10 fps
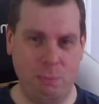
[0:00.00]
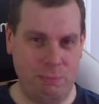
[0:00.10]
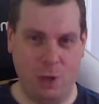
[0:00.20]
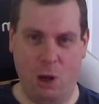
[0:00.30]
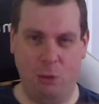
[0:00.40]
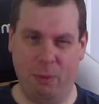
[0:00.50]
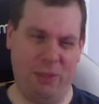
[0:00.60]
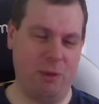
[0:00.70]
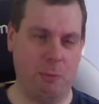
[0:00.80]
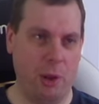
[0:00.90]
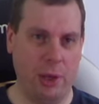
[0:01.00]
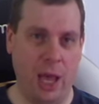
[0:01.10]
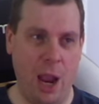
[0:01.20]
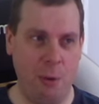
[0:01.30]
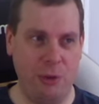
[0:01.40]
or I think it was more the
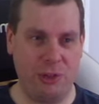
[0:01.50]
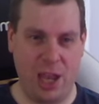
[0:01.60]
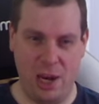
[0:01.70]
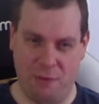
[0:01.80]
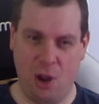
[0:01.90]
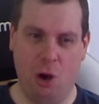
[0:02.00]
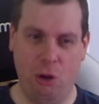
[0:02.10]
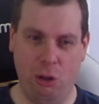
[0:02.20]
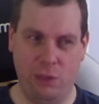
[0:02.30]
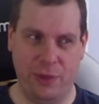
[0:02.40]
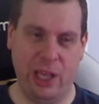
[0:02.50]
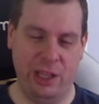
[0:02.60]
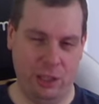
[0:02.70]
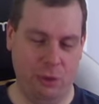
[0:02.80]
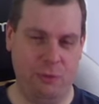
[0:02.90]
Lyrans, kind of got hold of it
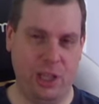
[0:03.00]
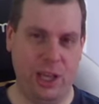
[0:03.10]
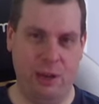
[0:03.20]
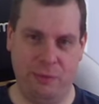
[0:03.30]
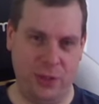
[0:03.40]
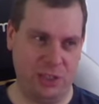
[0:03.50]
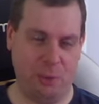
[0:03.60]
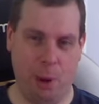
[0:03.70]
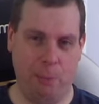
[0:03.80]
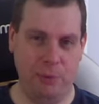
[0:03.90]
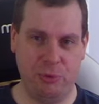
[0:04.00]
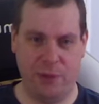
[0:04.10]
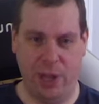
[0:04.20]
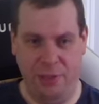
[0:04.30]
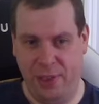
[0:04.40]
and loved it and fixed the problems
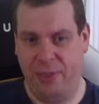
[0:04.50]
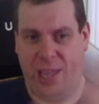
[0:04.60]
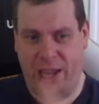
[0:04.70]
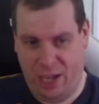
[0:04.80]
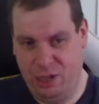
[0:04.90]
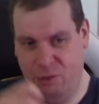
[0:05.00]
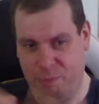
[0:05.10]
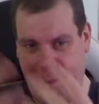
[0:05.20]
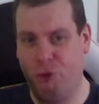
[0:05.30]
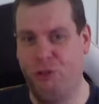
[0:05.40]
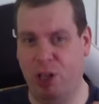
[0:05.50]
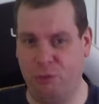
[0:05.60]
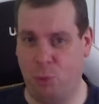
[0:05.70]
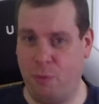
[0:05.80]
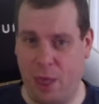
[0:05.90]
with it. And then they kind of pushed it
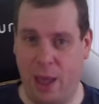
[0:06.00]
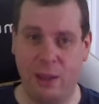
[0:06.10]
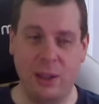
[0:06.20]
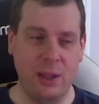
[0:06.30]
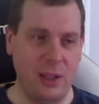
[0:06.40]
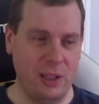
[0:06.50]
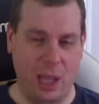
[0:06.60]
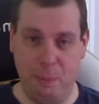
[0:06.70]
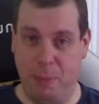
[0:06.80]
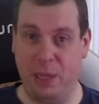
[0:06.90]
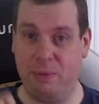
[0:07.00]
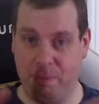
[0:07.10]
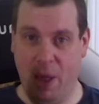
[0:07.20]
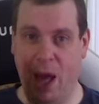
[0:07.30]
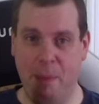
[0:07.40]
as one of their like big
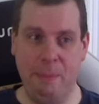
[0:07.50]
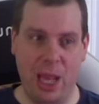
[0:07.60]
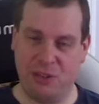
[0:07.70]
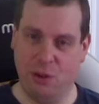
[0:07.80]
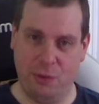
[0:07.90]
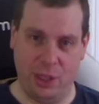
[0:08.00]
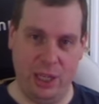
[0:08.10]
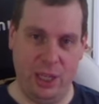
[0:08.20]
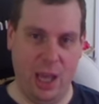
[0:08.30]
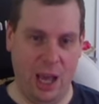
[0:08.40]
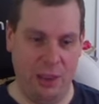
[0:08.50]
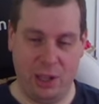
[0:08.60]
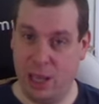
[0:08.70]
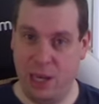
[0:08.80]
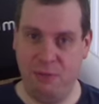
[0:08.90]
mechs over
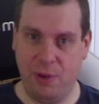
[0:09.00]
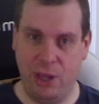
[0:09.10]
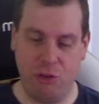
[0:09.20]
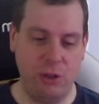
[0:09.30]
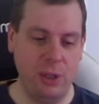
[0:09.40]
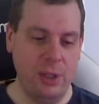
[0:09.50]
the clan invasion.